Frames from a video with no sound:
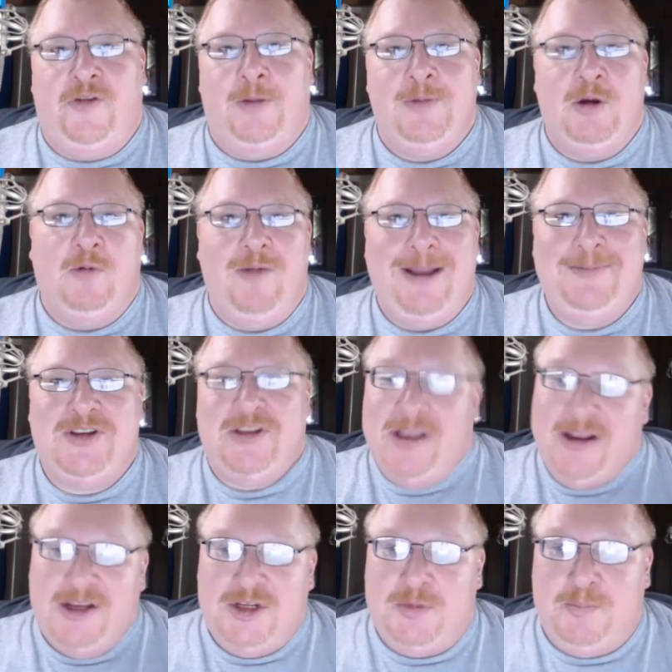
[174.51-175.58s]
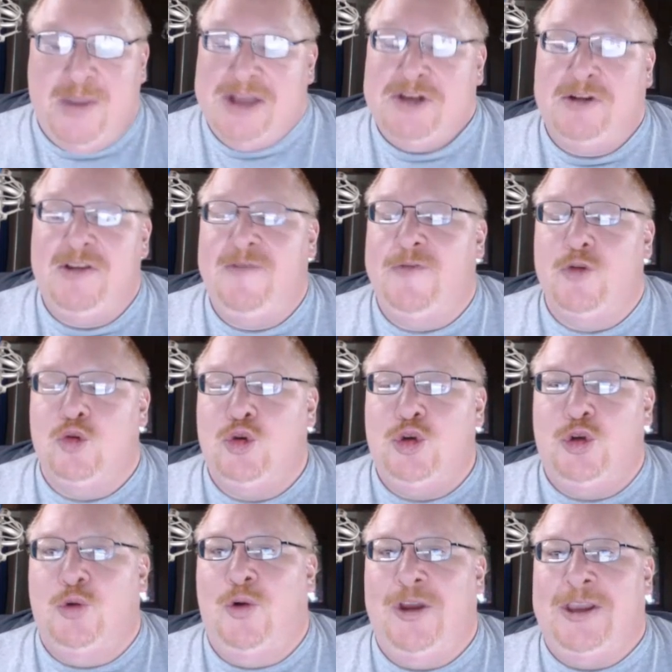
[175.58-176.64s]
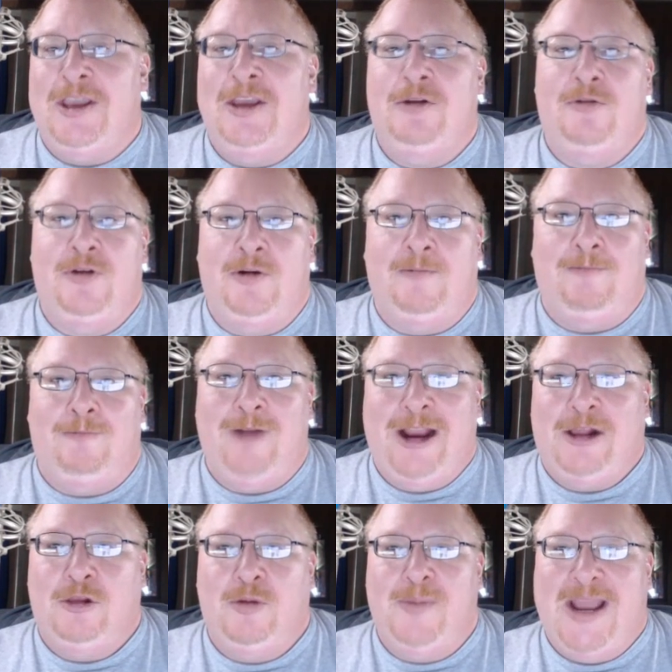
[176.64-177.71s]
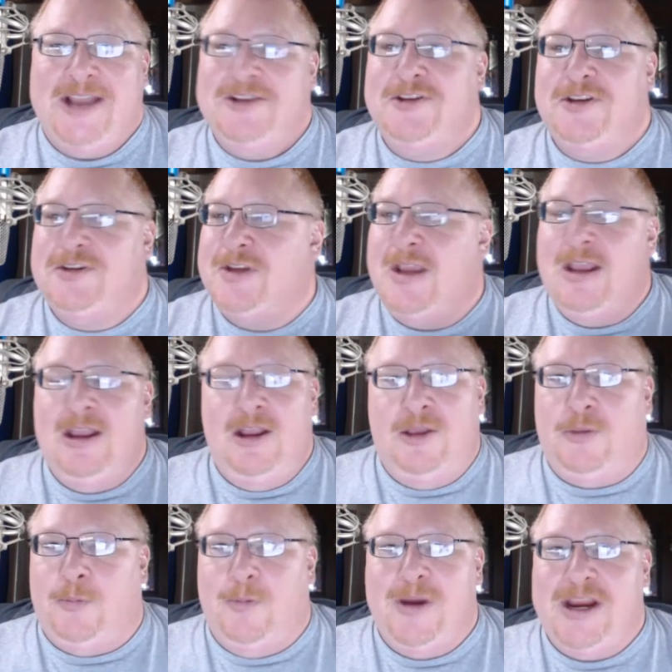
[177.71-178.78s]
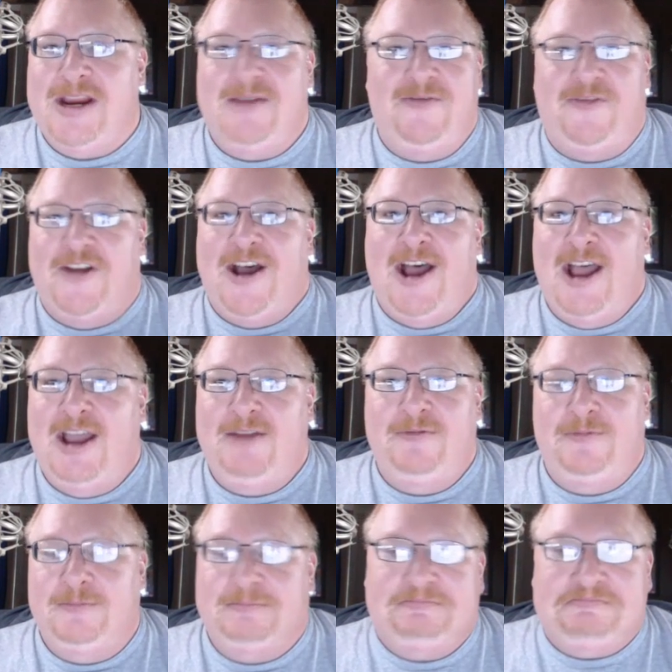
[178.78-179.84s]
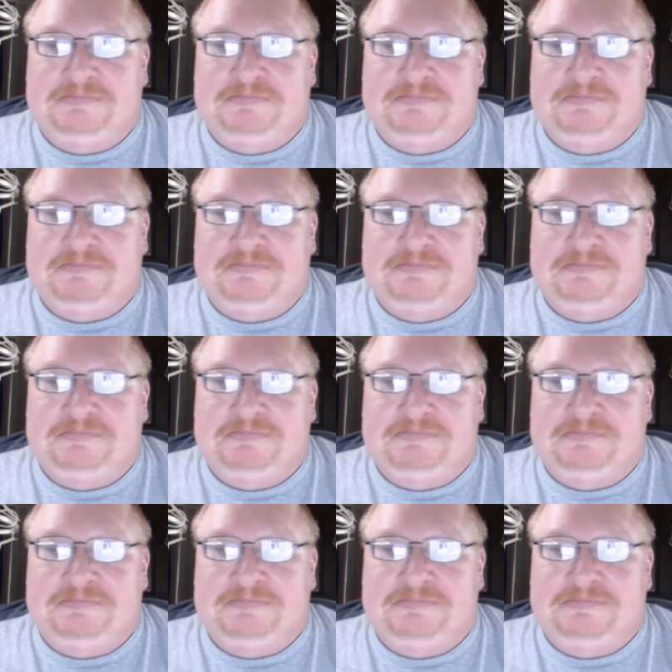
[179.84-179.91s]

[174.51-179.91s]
from your website, especially if you're doing it on a regular basis. 3, 5,